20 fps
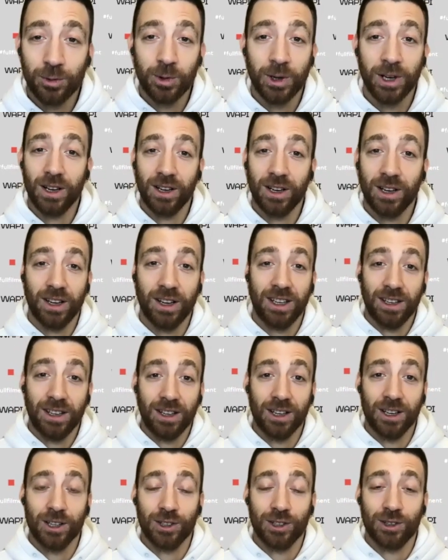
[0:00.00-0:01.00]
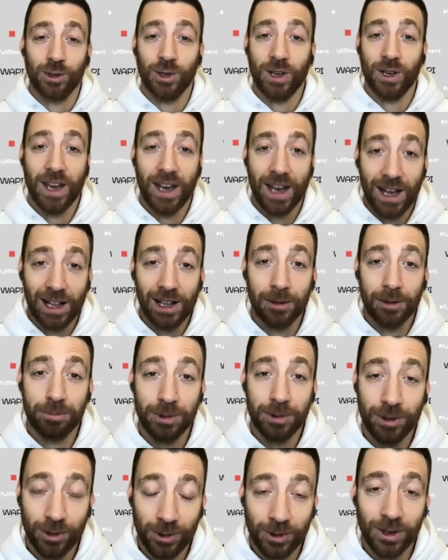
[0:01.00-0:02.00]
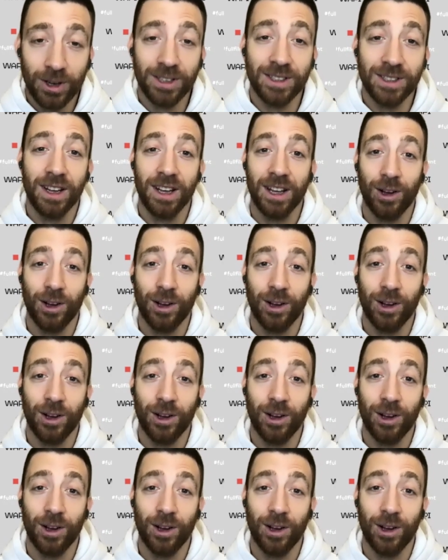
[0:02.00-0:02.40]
We're here to help your